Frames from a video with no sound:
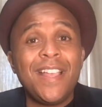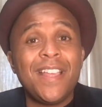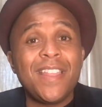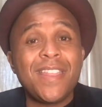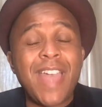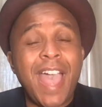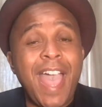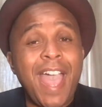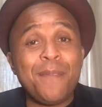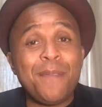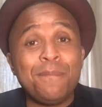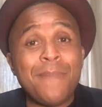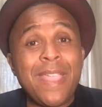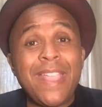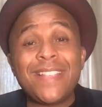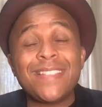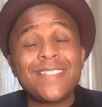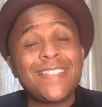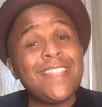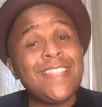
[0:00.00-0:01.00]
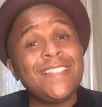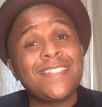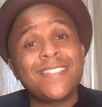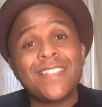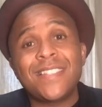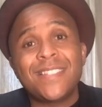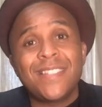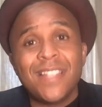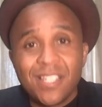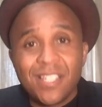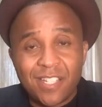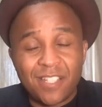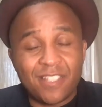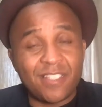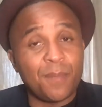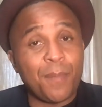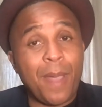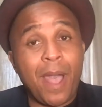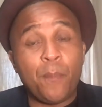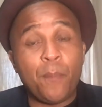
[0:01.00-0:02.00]
that makes these decisions
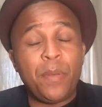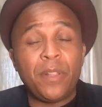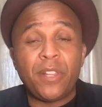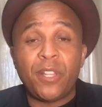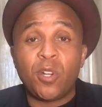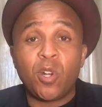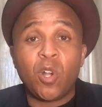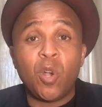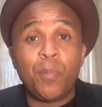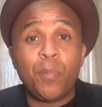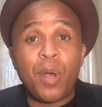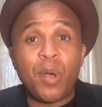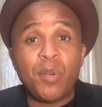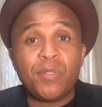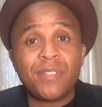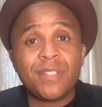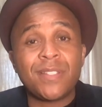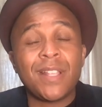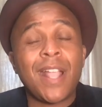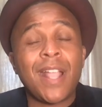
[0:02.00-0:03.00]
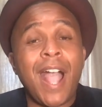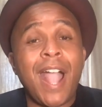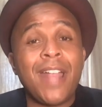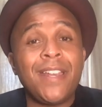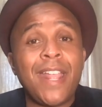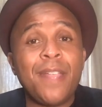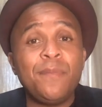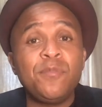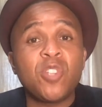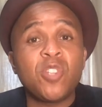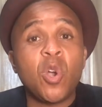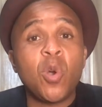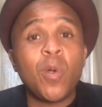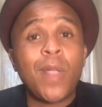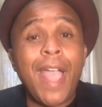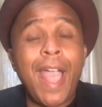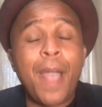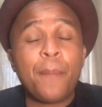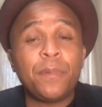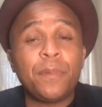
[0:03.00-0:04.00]
about political posts is a guy named Joel
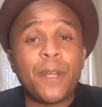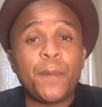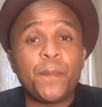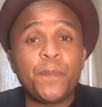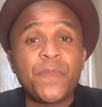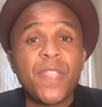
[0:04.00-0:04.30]
Kaplan.